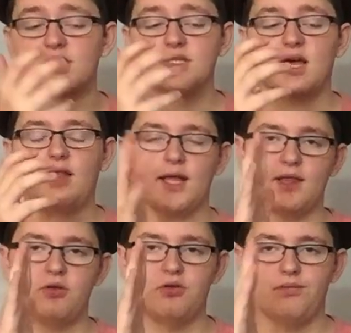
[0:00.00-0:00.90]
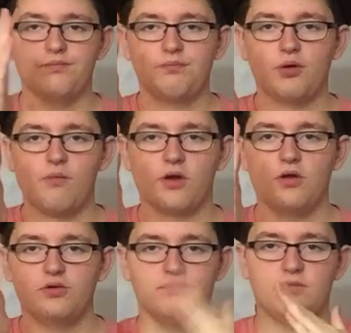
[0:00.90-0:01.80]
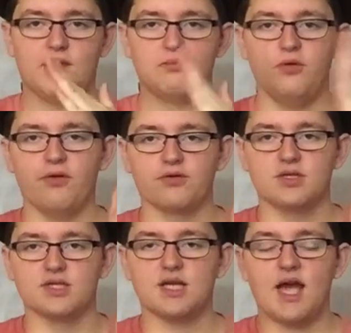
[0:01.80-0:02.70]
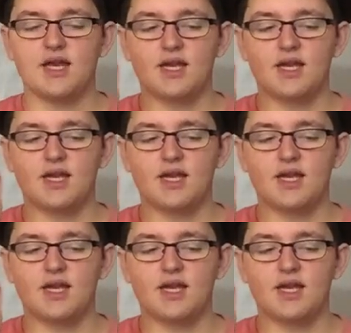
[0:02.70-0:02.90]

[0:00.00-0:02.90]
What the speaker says: It's not like the little Pokemon Go, like, move over to the side.